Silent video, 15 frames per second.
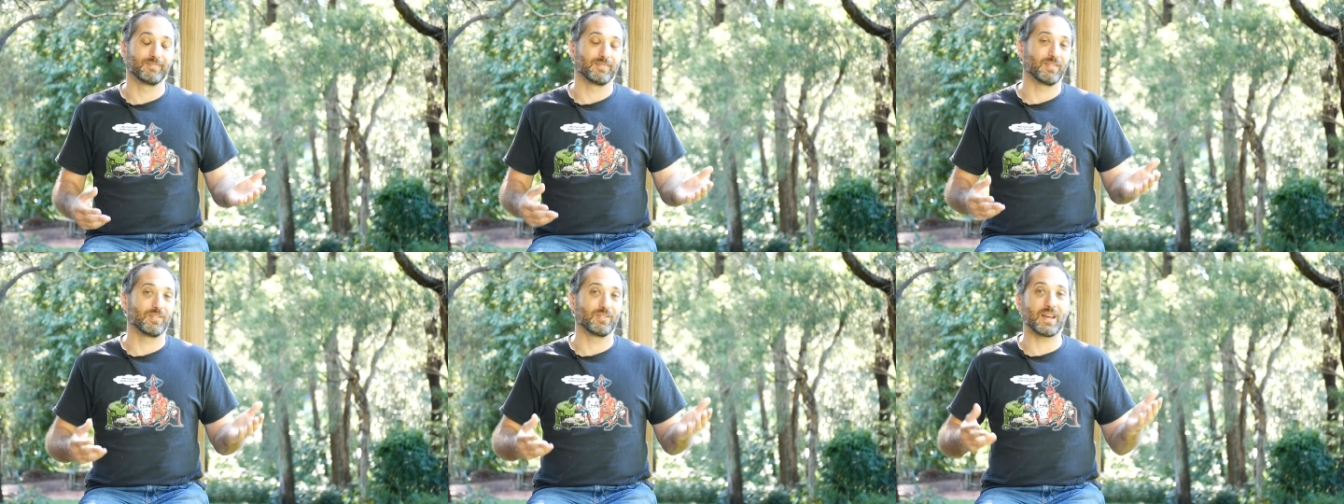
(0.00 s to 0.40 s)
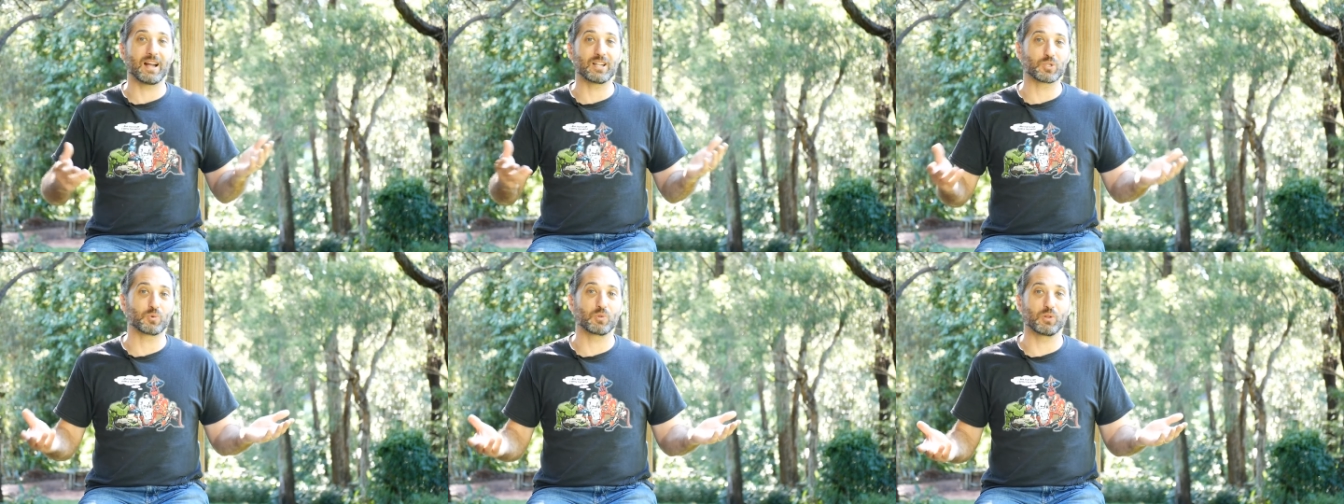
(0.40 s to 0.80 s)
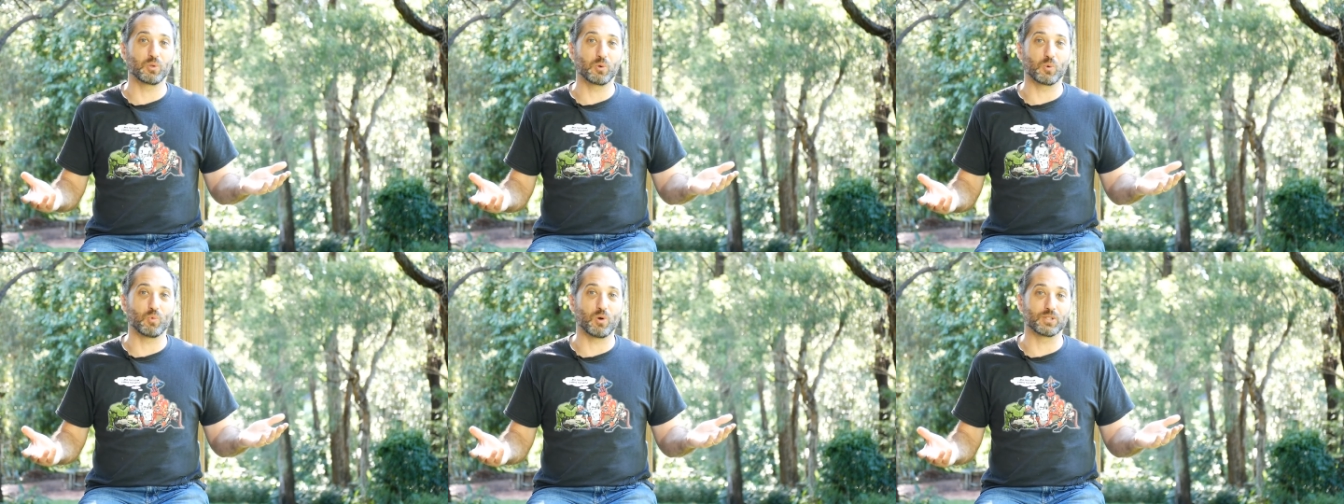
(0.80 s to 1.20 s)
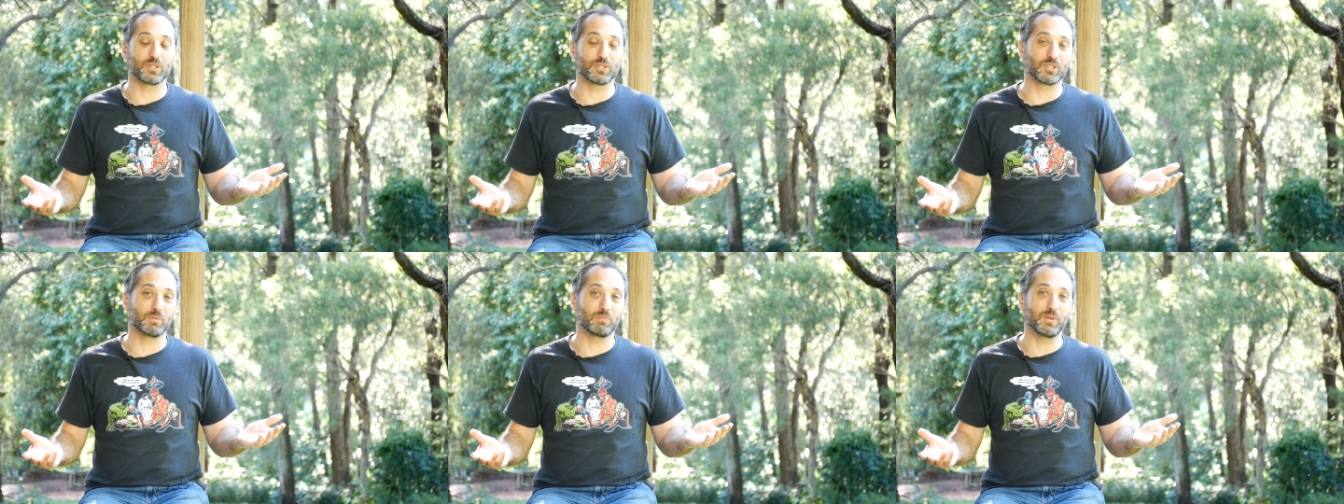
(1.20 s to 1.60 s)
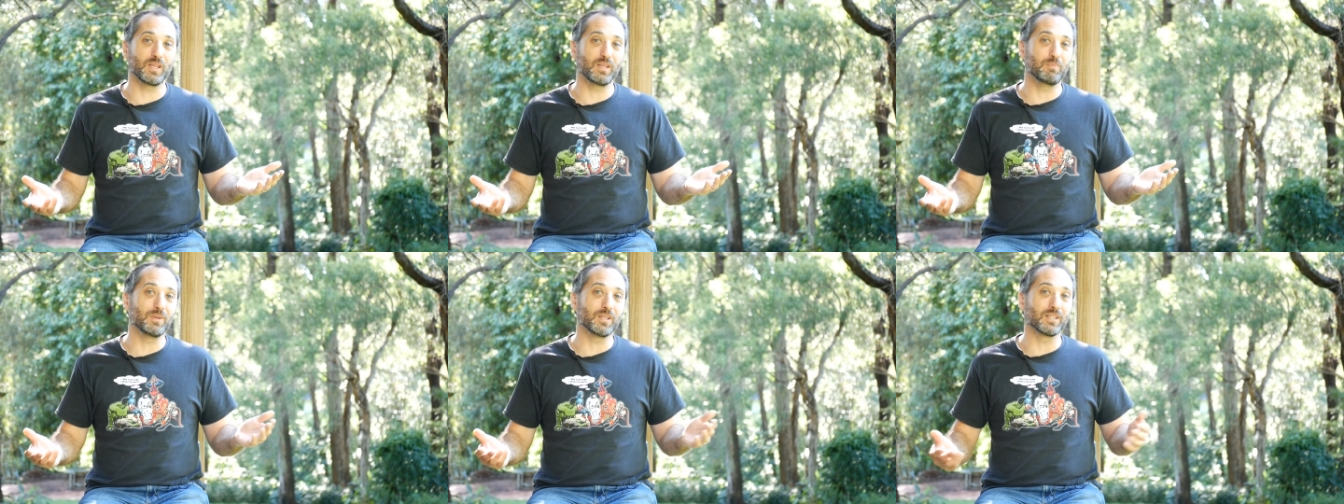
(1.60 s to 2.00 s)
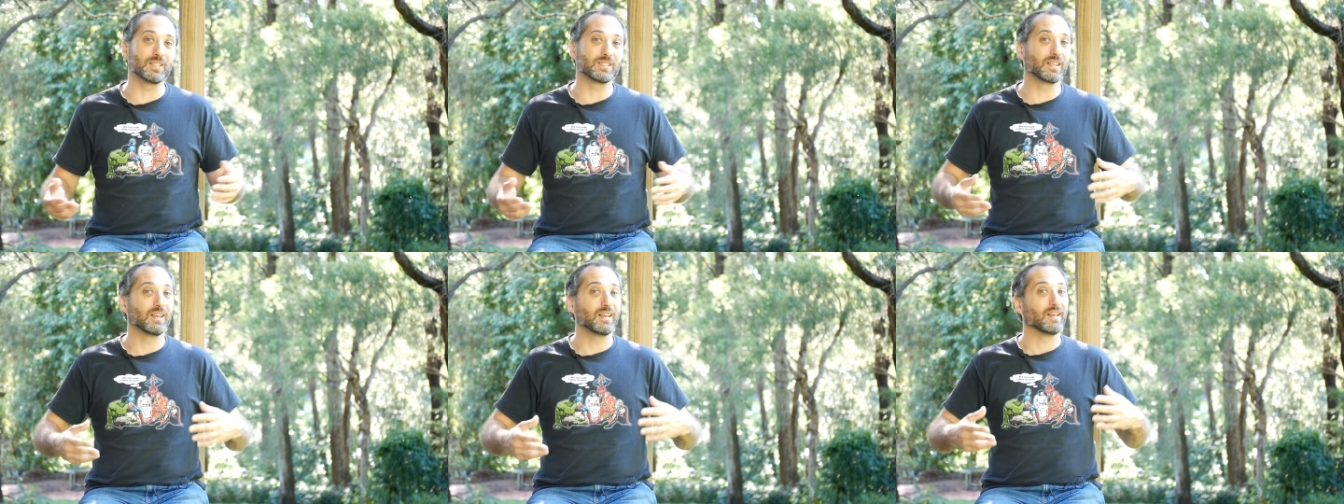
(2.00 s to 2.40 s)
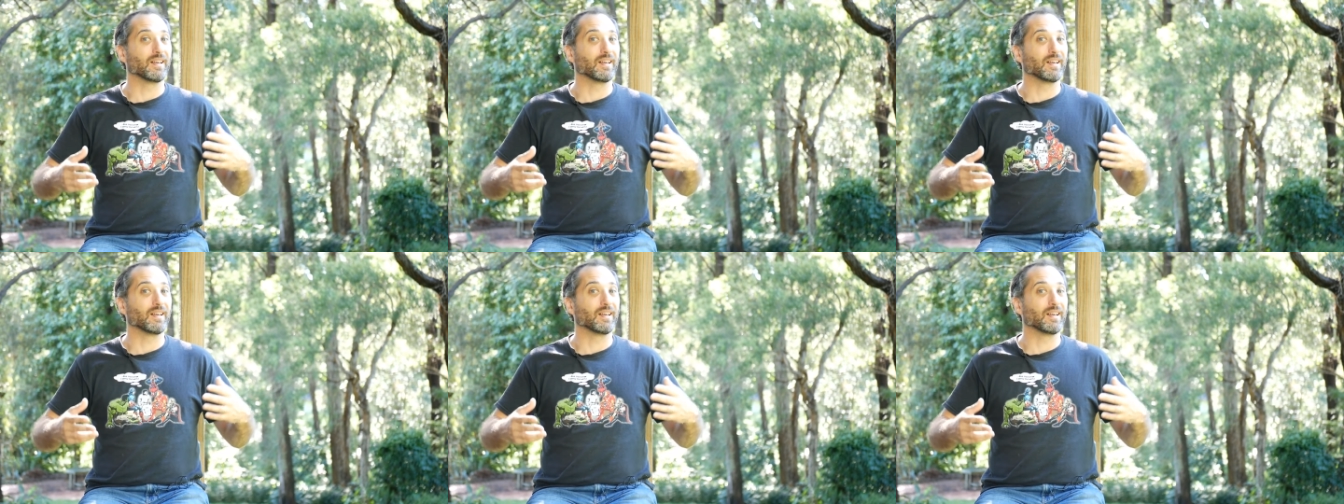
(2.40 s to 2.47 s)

That's where the Lord wants us to be because